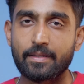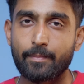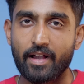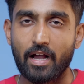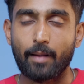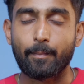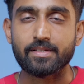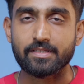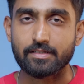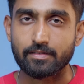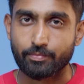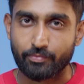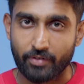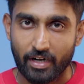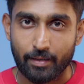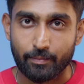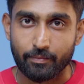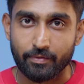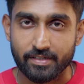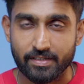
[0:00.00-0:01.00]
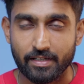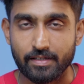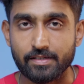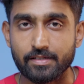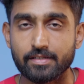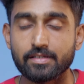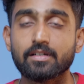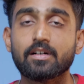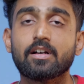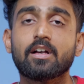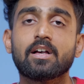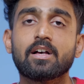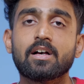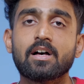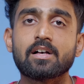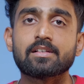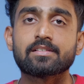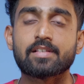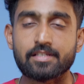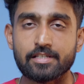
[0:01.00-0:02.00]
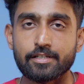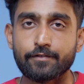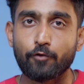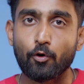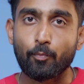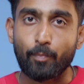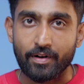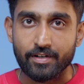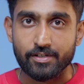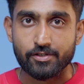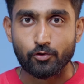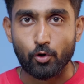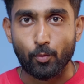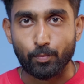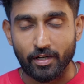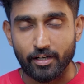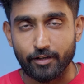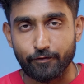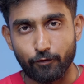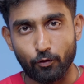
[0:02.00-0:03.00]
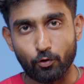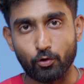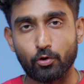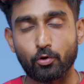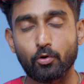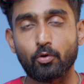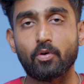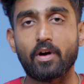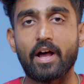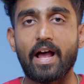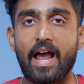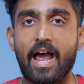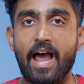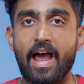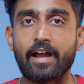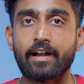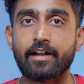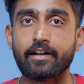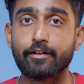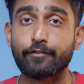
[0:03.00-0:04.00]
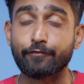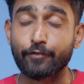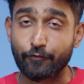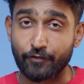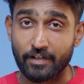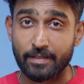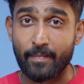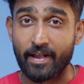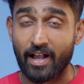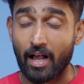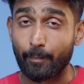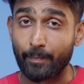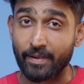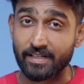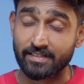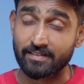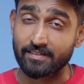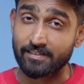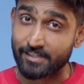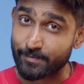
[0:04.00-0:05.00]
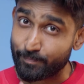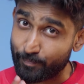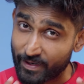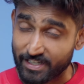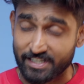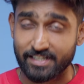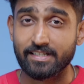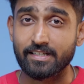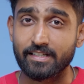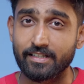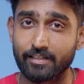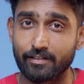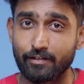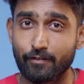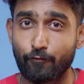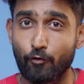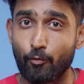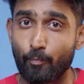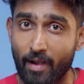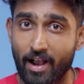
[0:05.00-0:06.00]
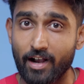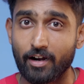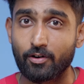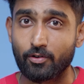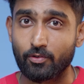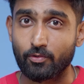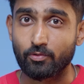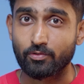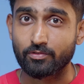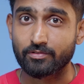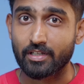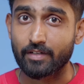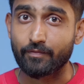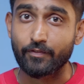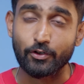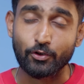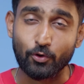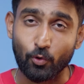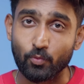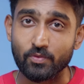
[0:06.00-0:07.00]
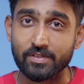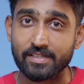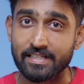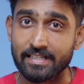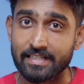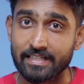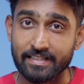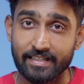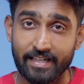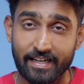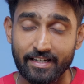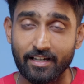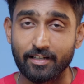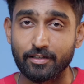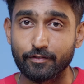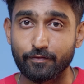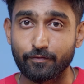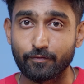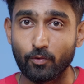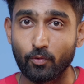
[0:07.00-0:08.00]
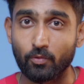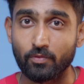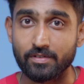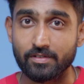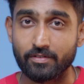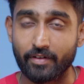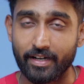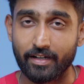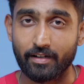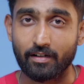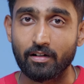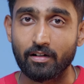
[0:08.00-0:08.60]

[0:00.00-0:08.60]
megapixel primary sensor, 64 periscope telephoto and 50 megapixel specially for macro that we don't see in any other phones right